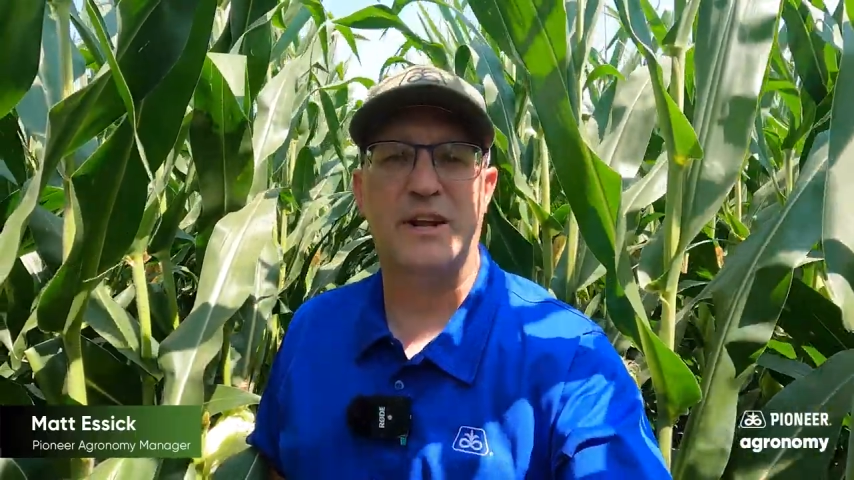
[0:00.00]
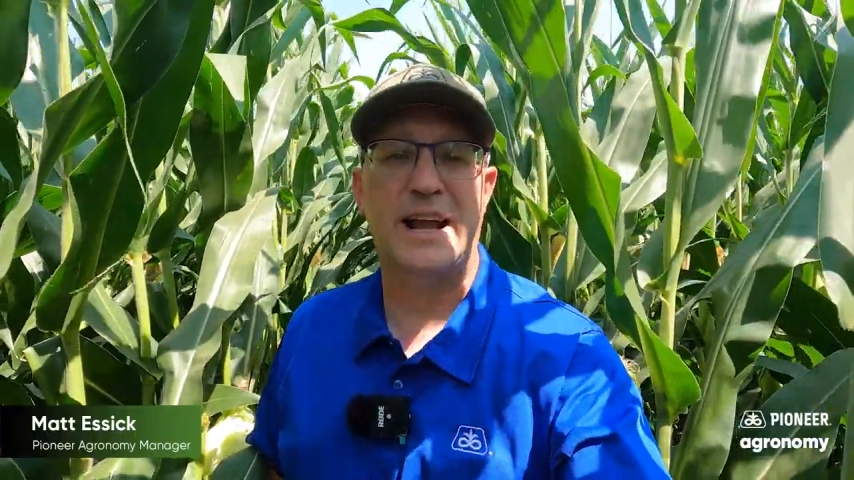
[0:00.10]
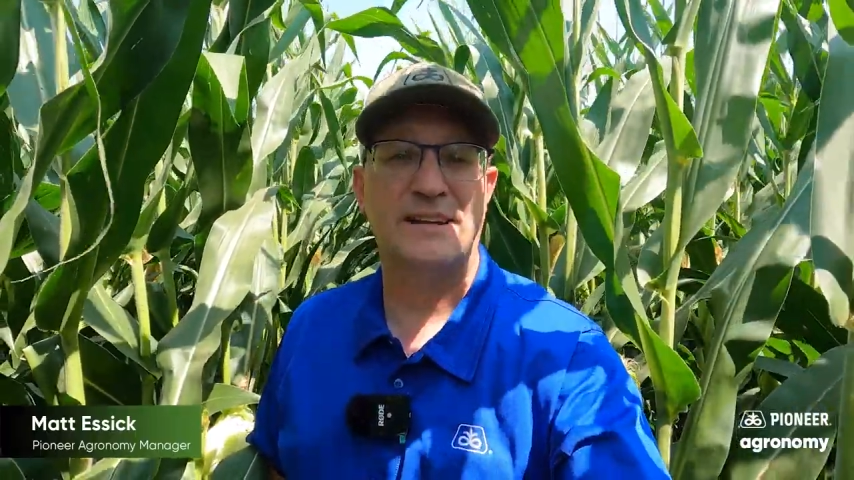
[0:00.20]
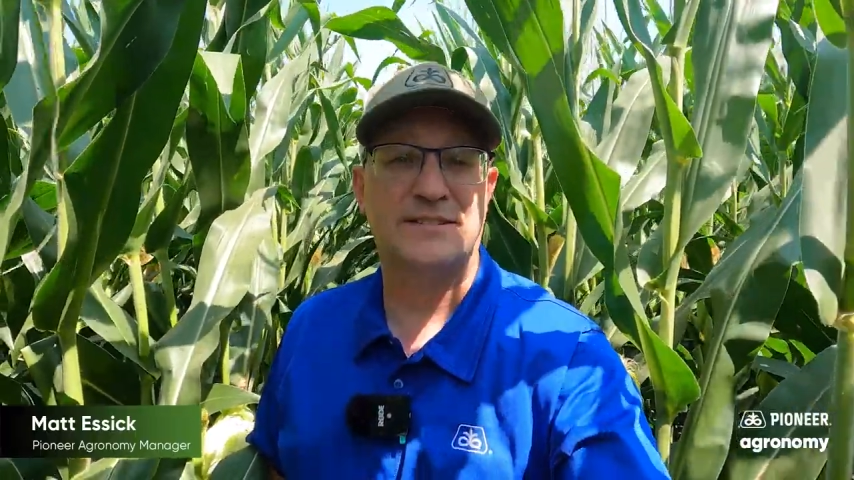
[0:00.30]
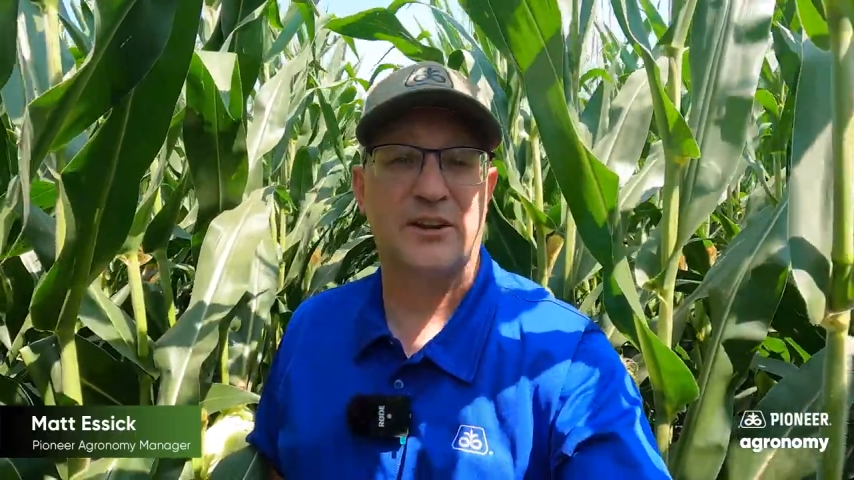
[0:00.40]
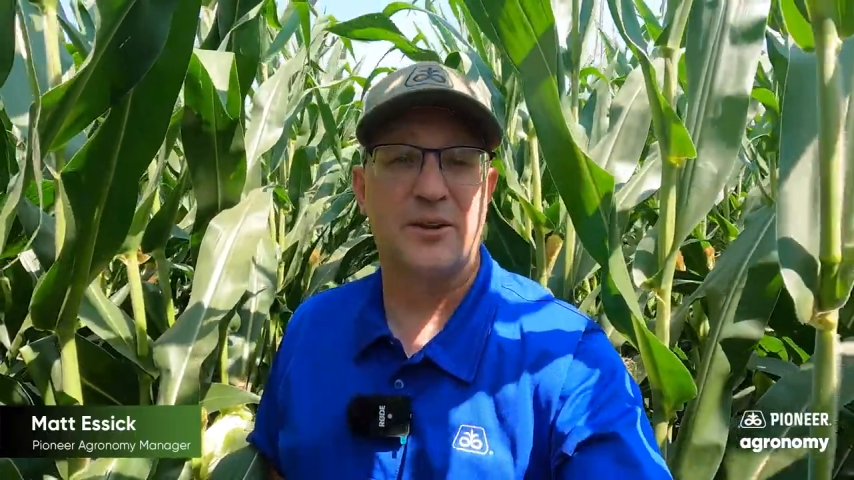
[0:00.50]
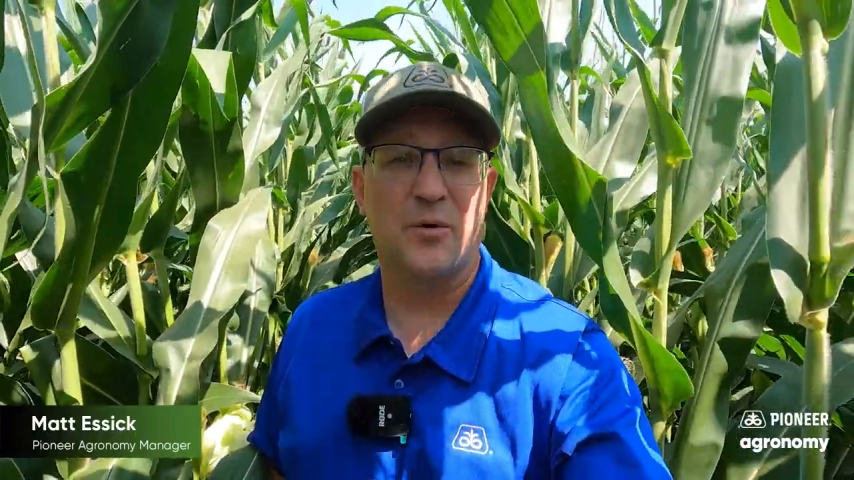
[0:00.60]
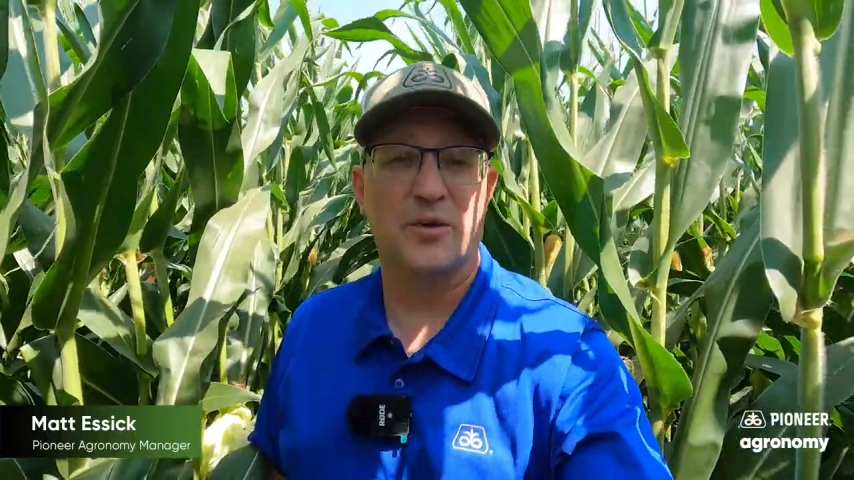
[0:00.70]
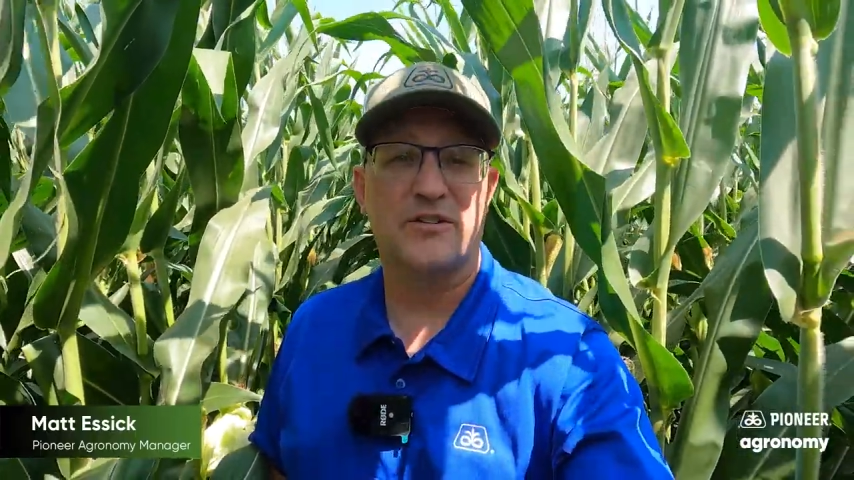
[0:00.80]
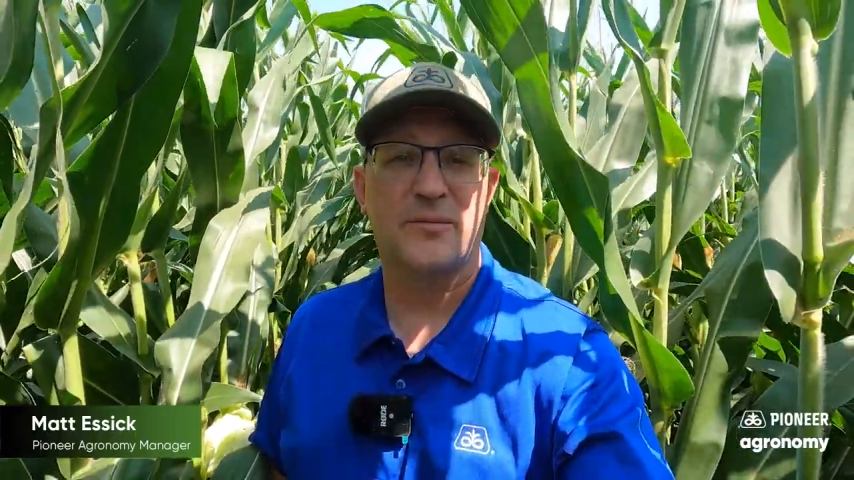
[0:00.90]
we can still
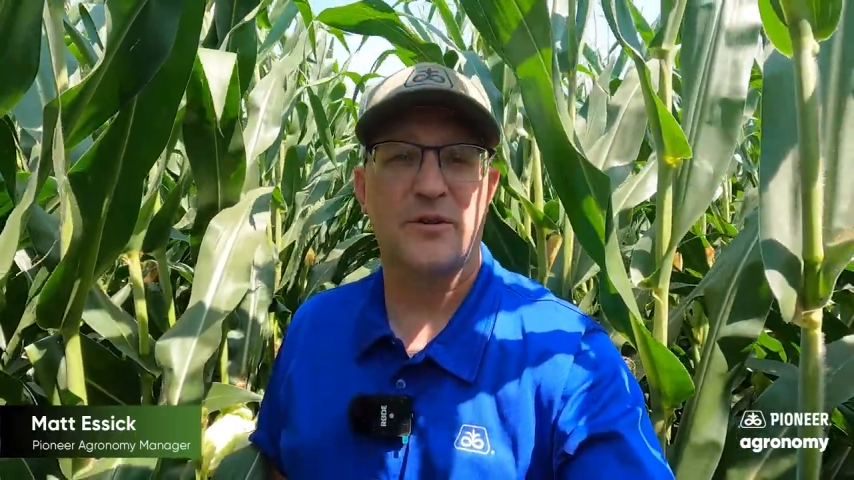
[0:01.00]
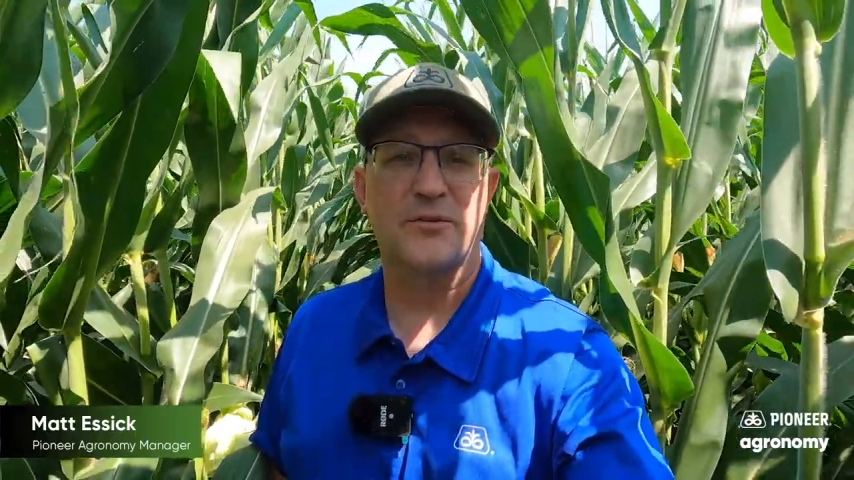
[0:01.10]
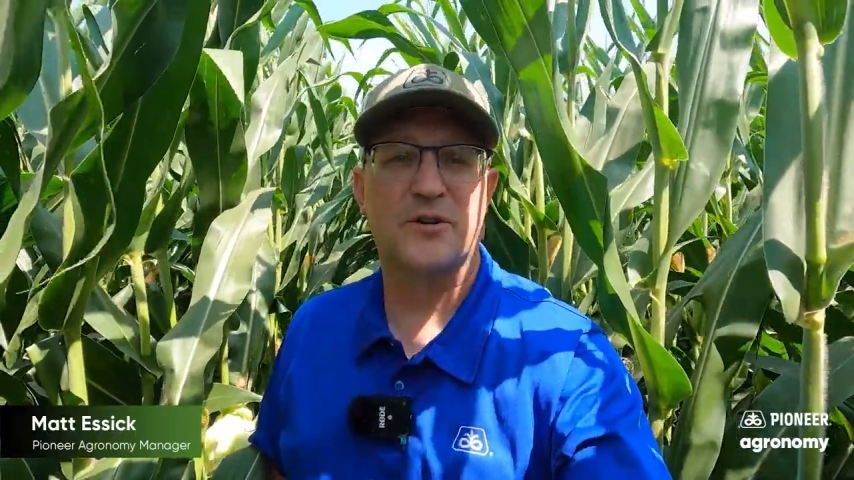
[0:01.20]
abort some of those